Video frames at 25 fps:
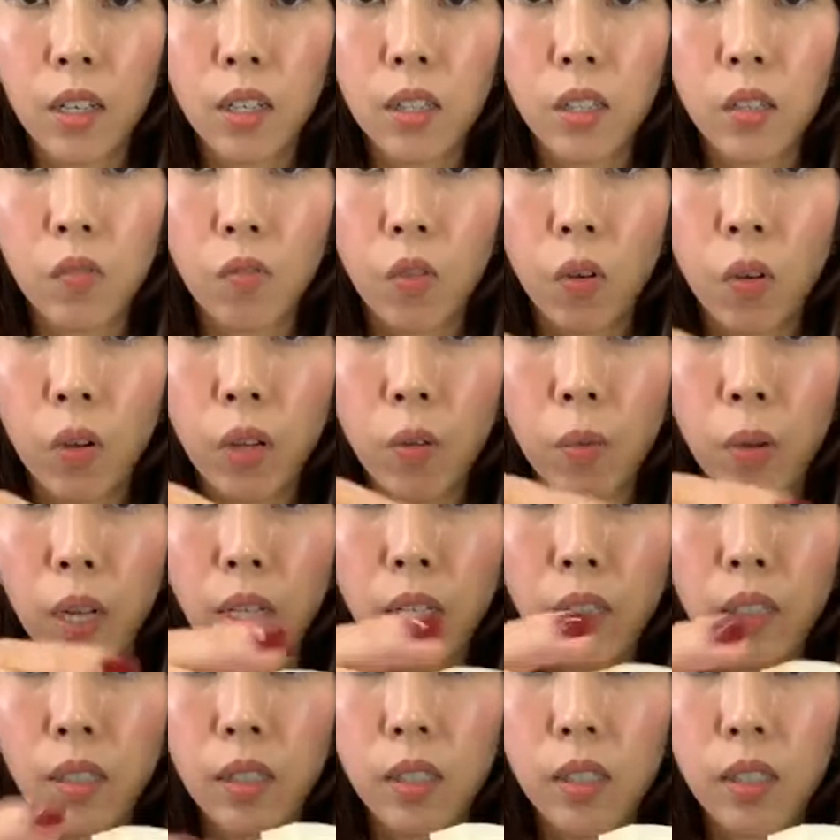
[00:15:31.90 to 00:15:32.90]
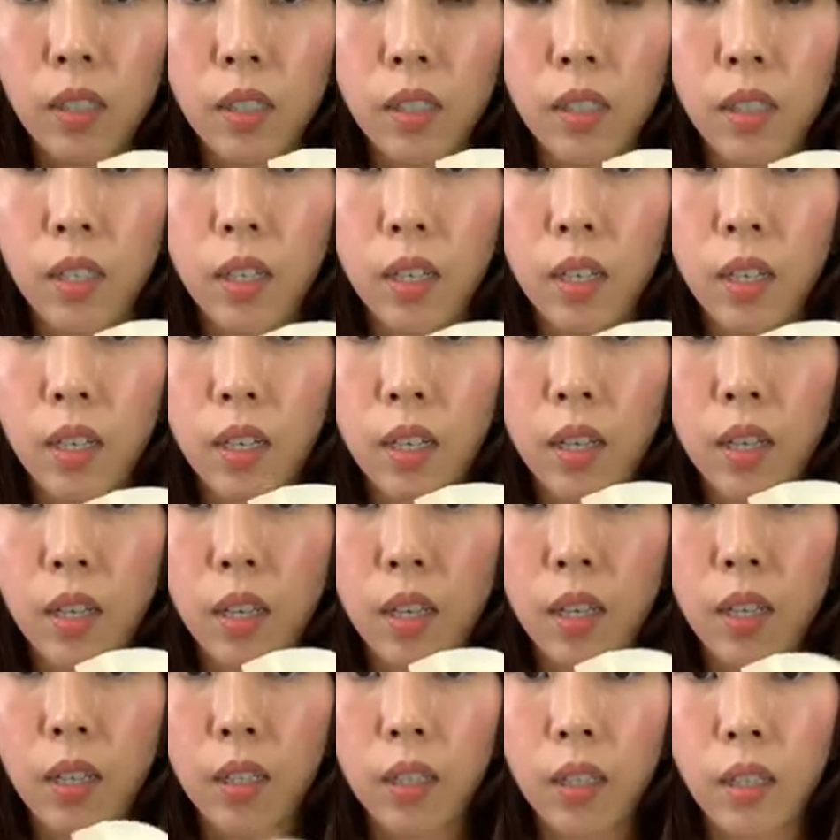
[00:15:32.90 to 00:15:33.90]
So fold it once,
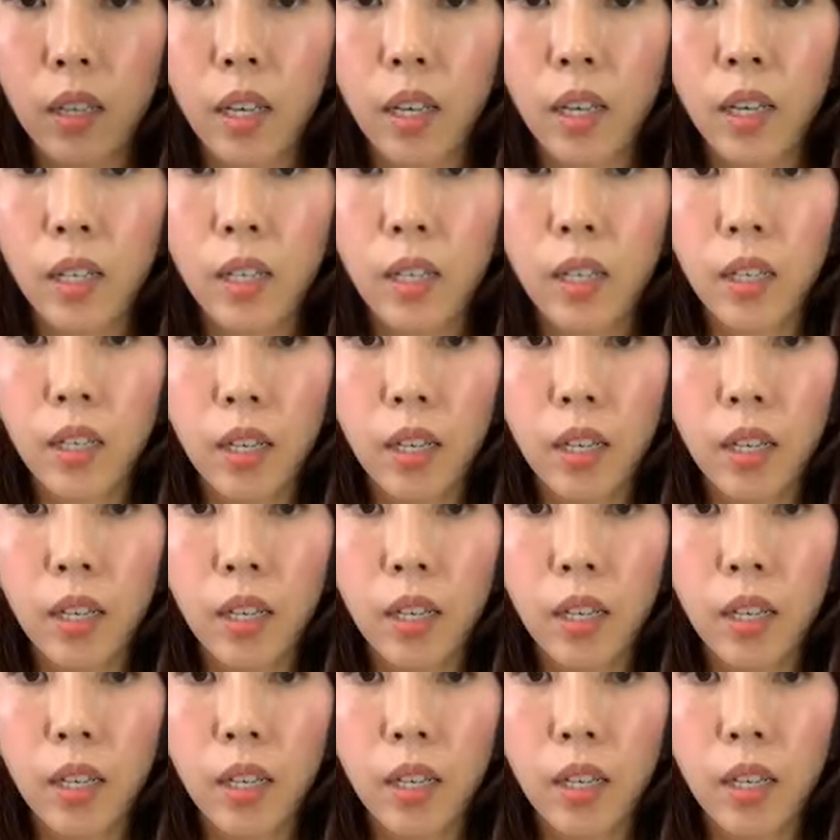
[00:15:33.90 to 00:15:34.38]
okay,